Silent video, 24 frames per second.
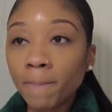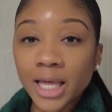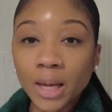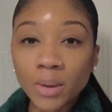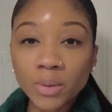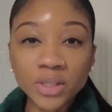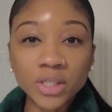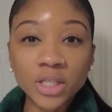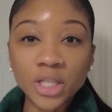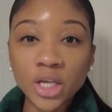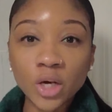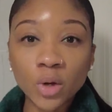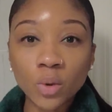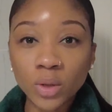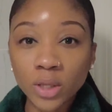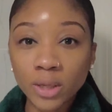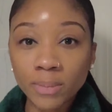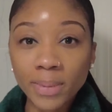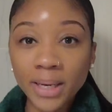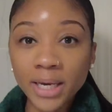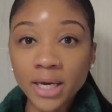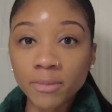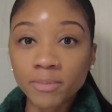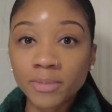That was the only
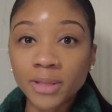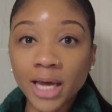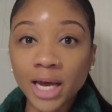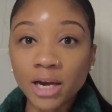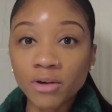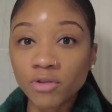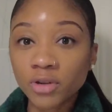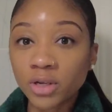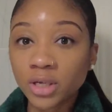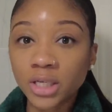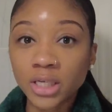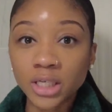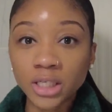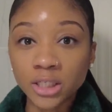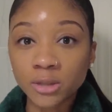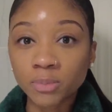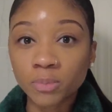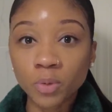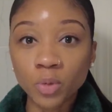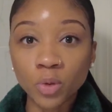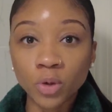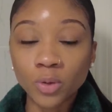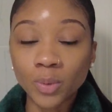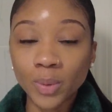makeup that I really
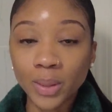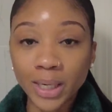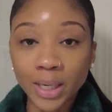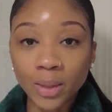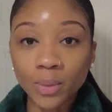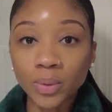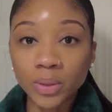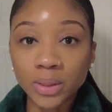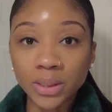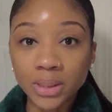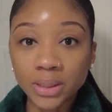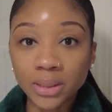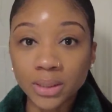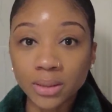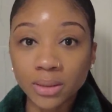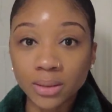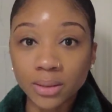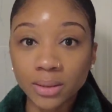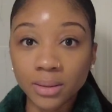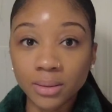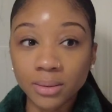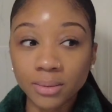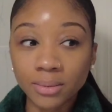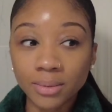explored when I was
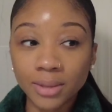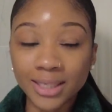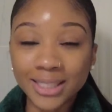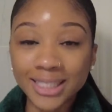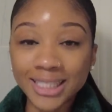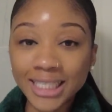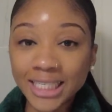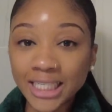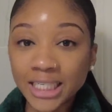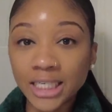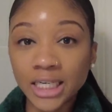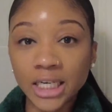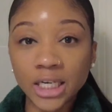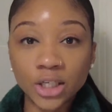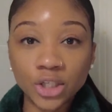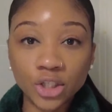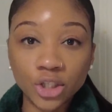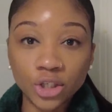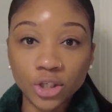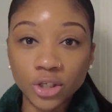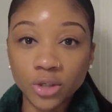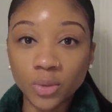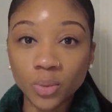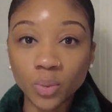a
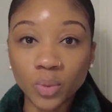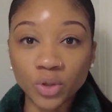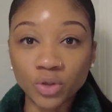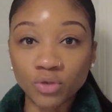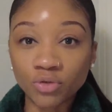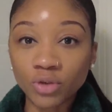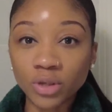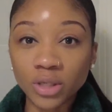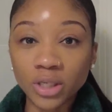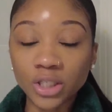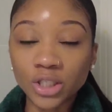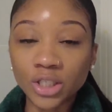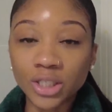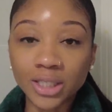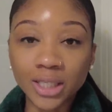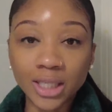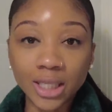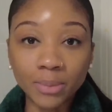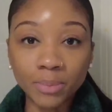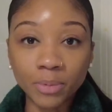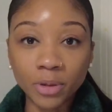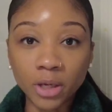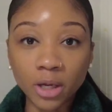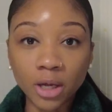teenager was really just
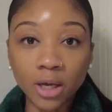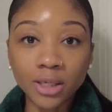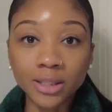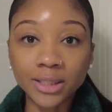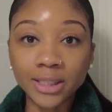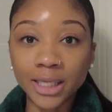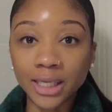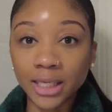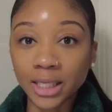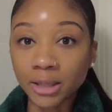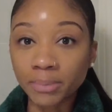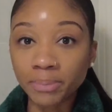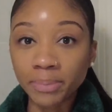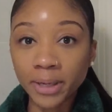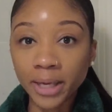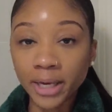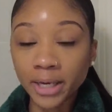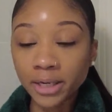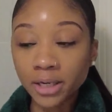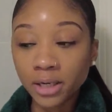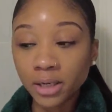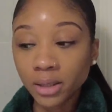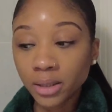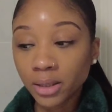lip gloss and lip
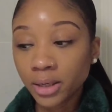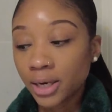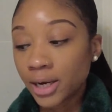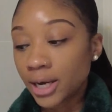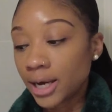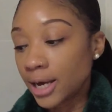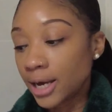liner